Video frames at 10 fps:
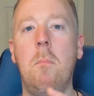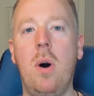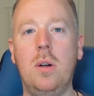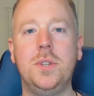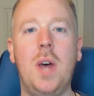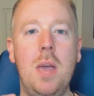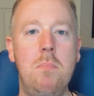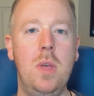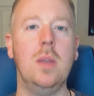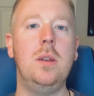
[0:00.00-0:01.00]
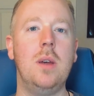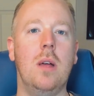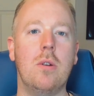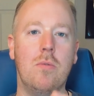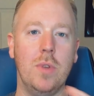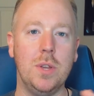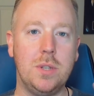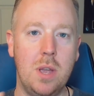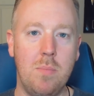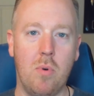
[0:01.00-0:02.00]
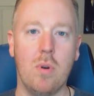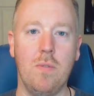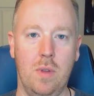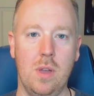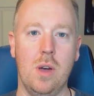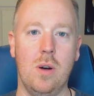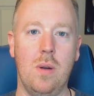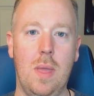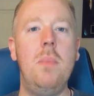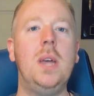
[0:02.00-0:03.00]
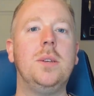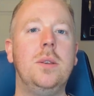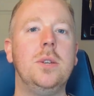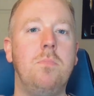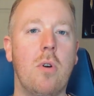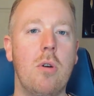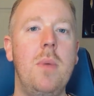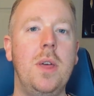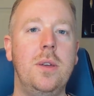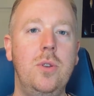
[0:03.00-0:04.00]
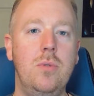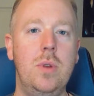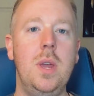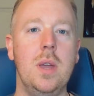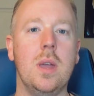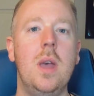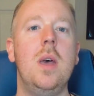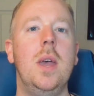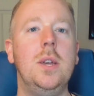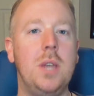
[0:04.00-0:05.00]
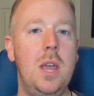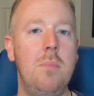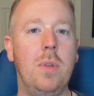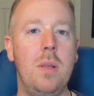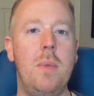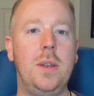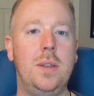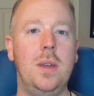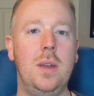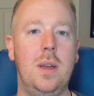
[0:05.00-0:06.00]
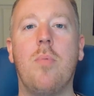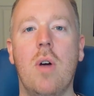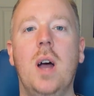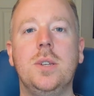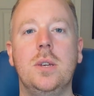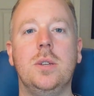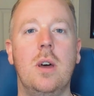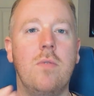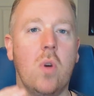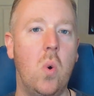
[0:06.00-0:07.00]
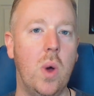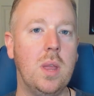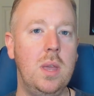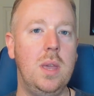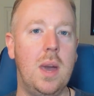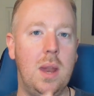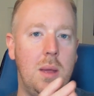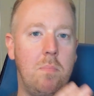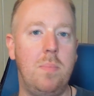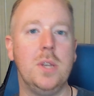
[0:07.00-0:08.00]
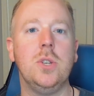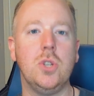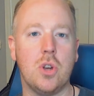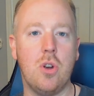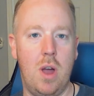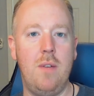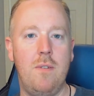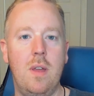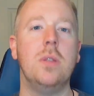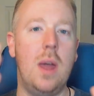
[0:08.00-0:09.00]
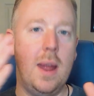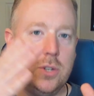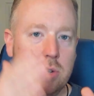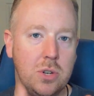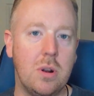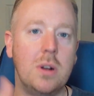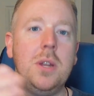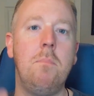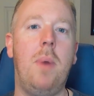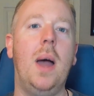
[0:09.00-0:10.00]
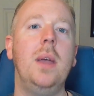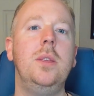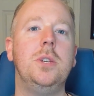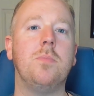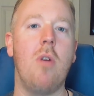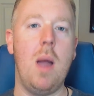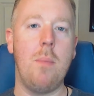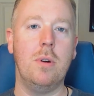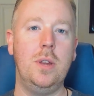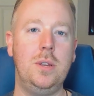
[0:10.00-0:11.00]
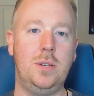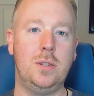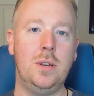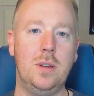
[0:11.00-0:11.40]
a multi-million-dollar real estate portfolio. What makes this BRRRR method unique is implementing the process of quickly getting business credit so that as you start to buy these properties,